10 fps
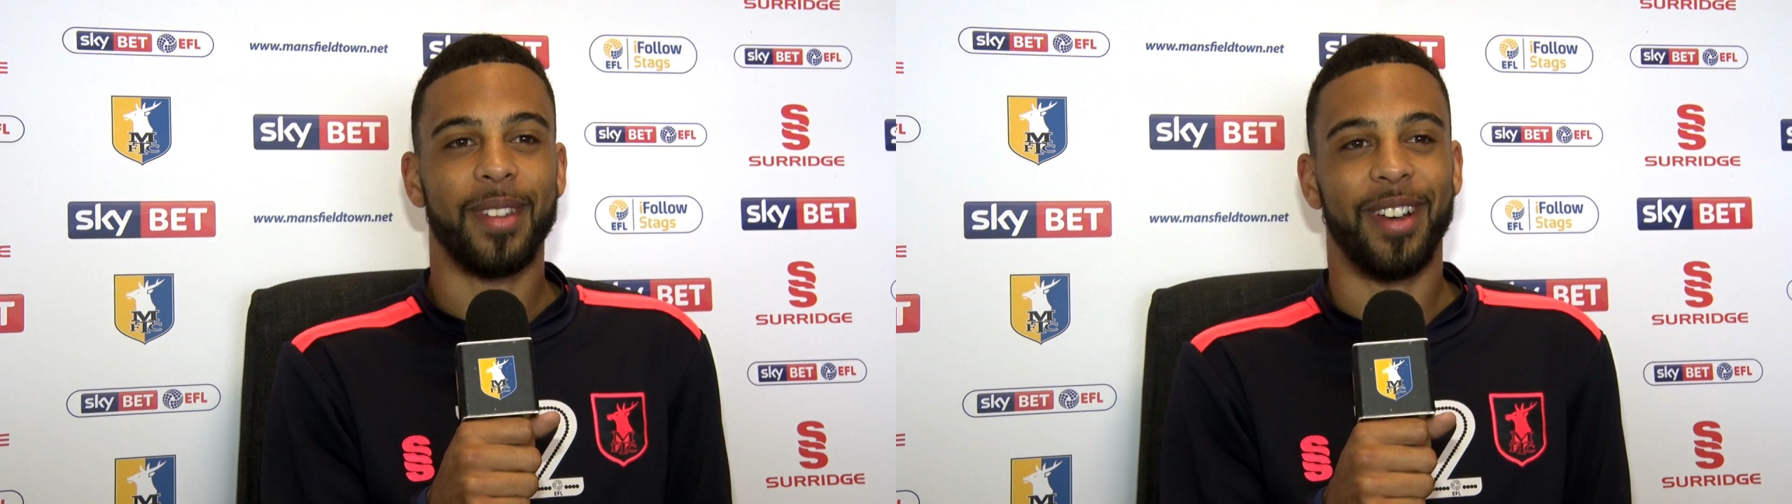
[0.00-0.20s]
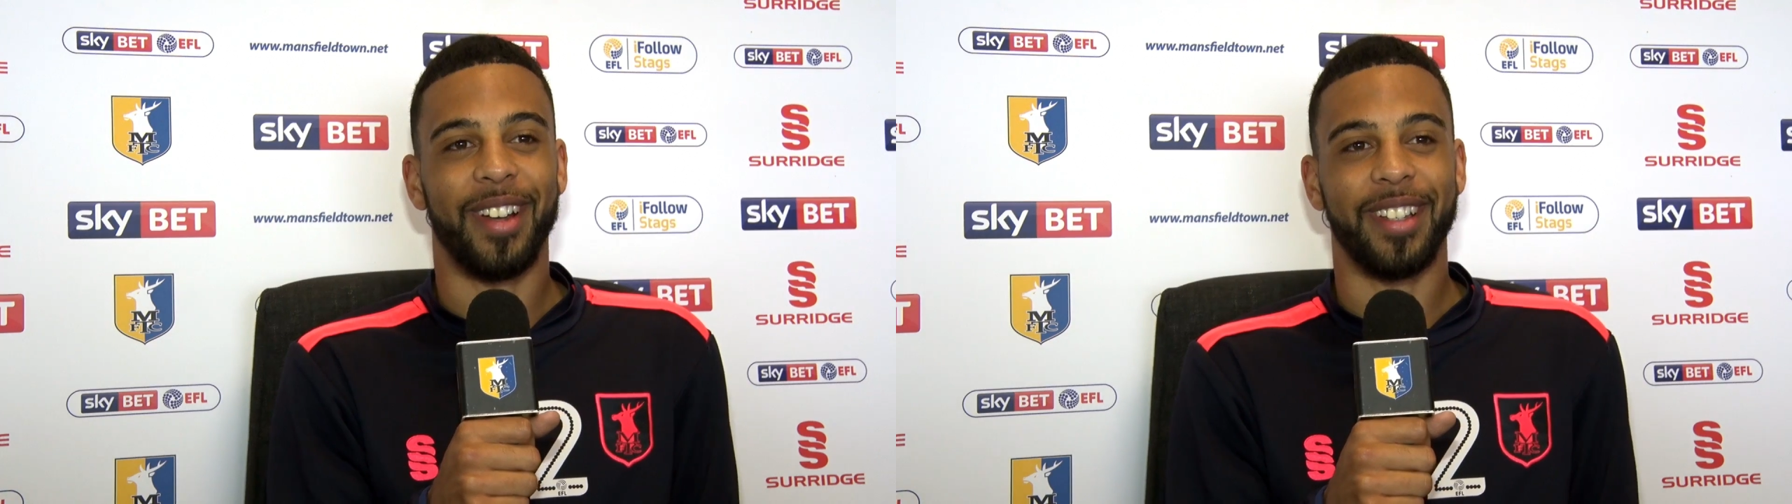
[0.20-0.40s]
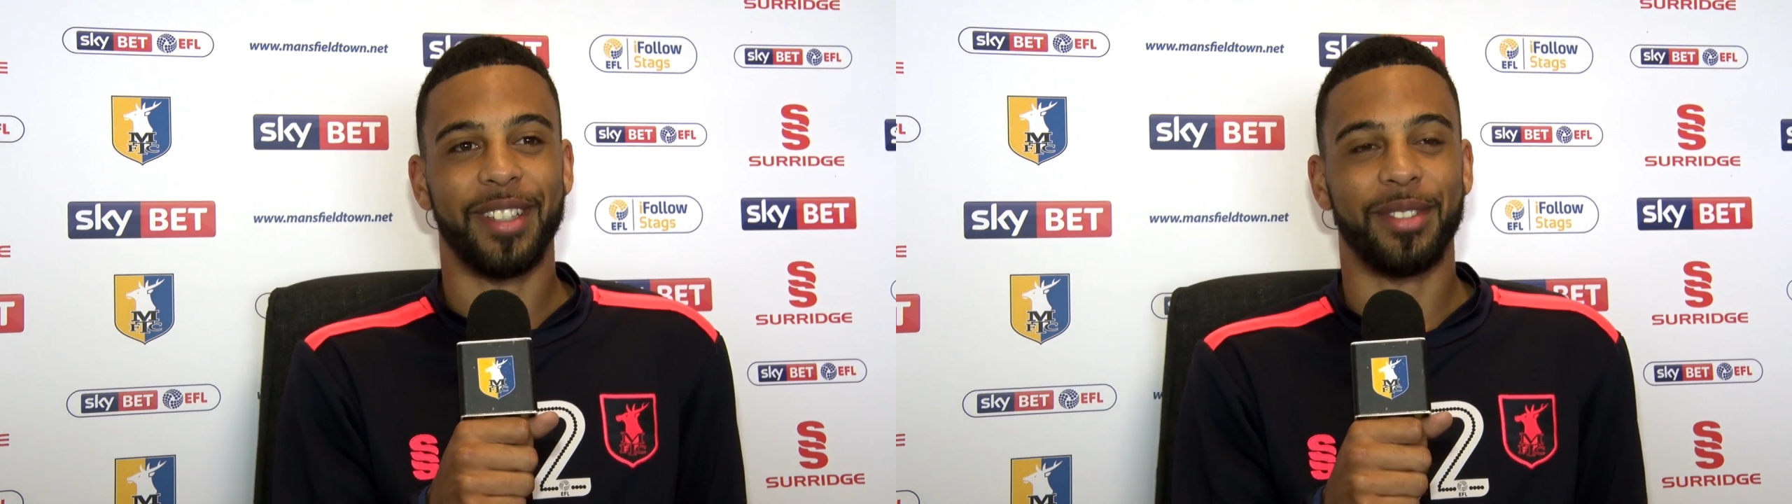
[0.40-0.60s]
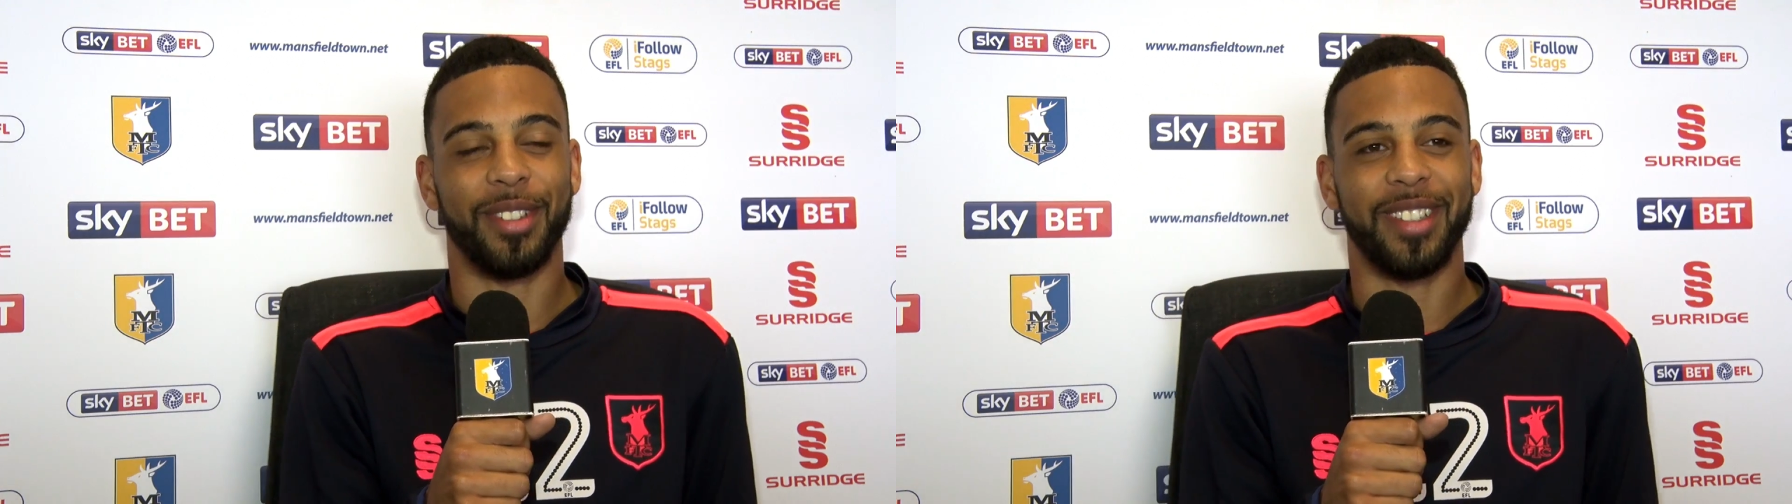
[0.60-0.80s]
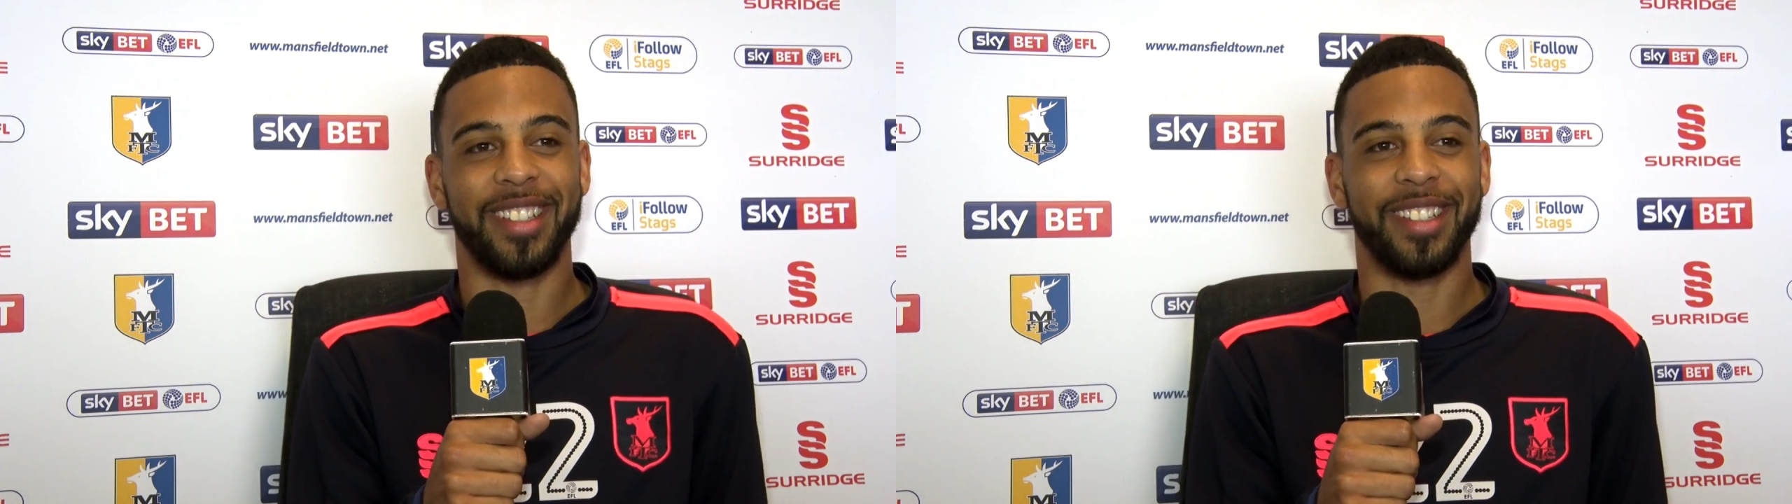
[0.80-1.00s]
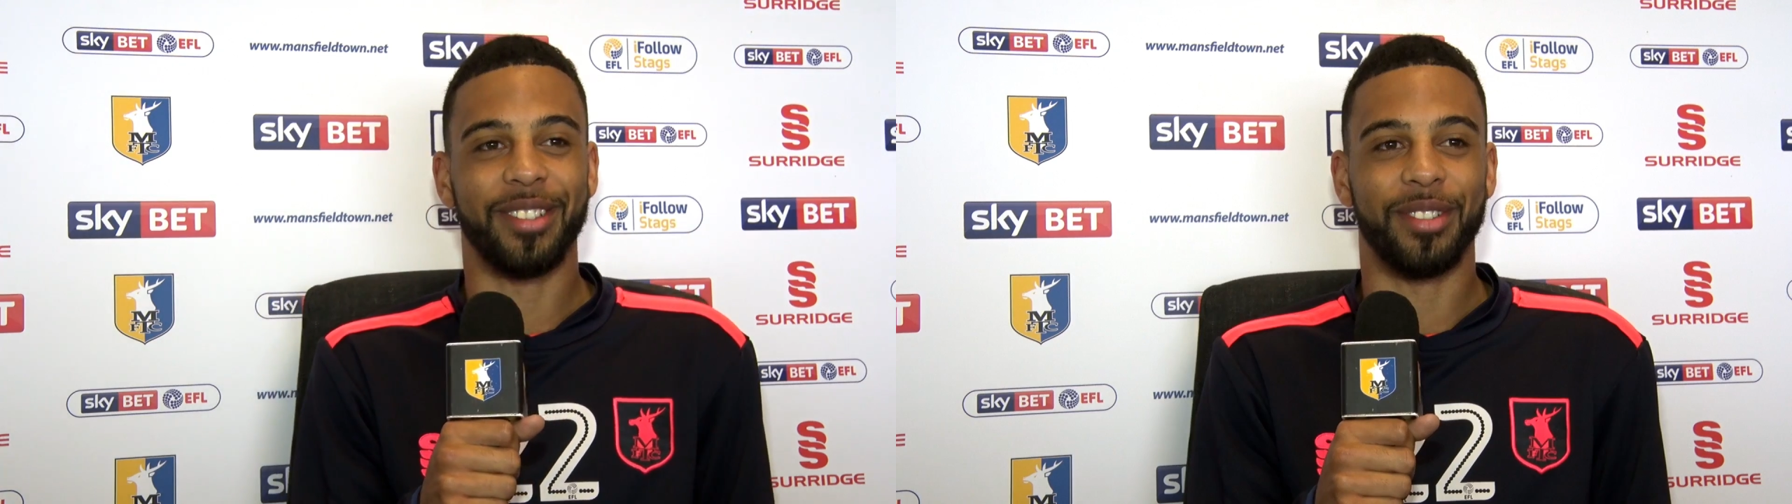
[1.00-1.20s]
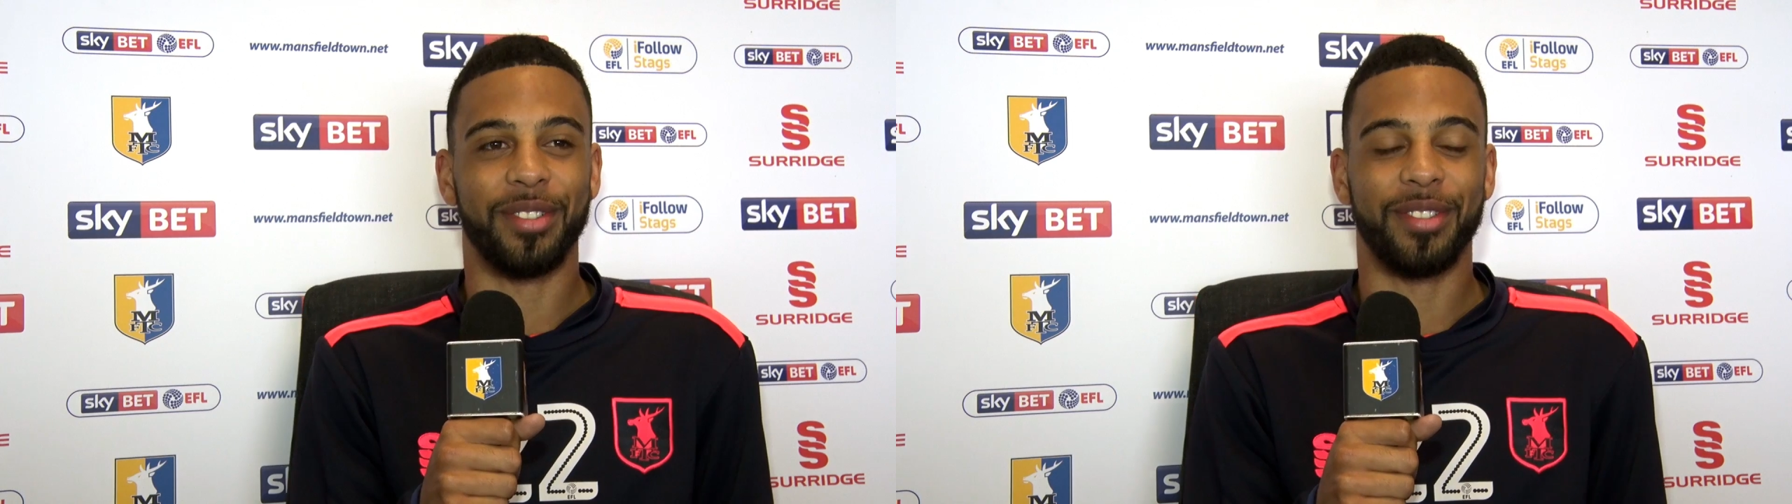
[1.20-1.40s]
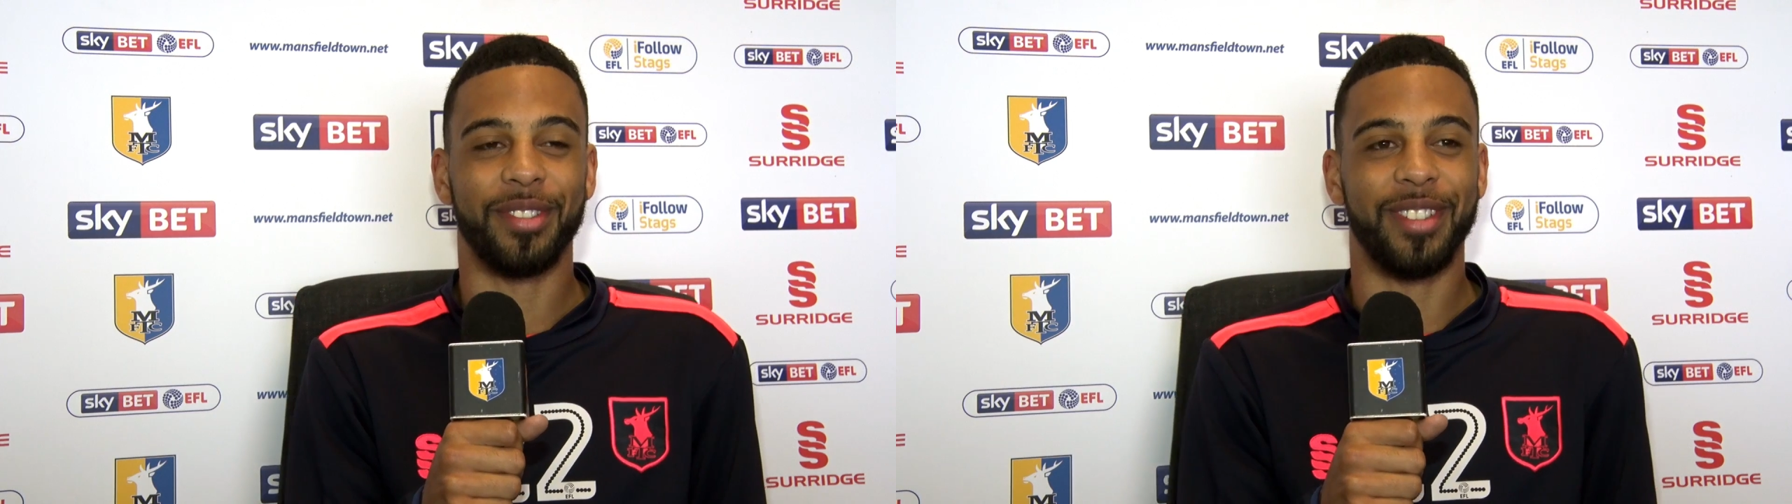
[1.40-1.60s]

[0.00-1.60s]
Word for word: Ah, oh, this one, Oof,